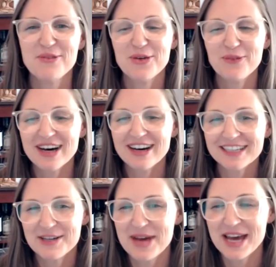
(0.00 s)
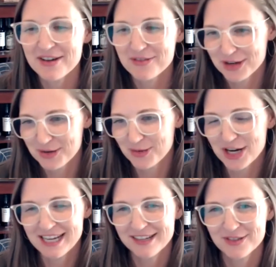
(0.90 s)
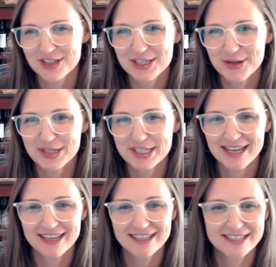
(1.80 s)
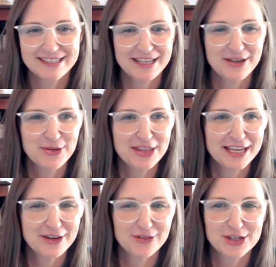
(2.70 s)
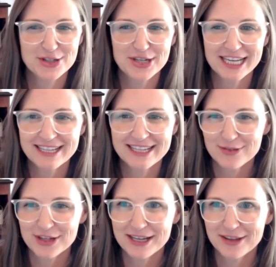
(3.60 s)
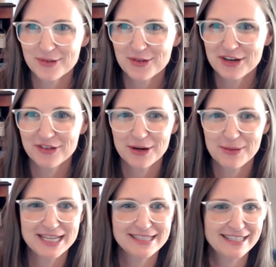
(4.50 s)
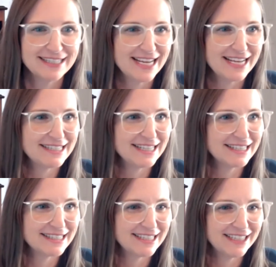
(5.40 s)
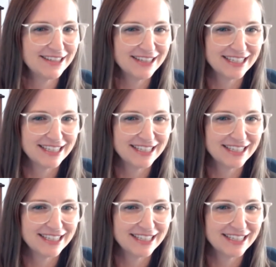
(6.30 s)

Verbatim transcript: Well, welcome everyone. We're so excited to see you. Thank you for joining us for another one of our amazing tastings here.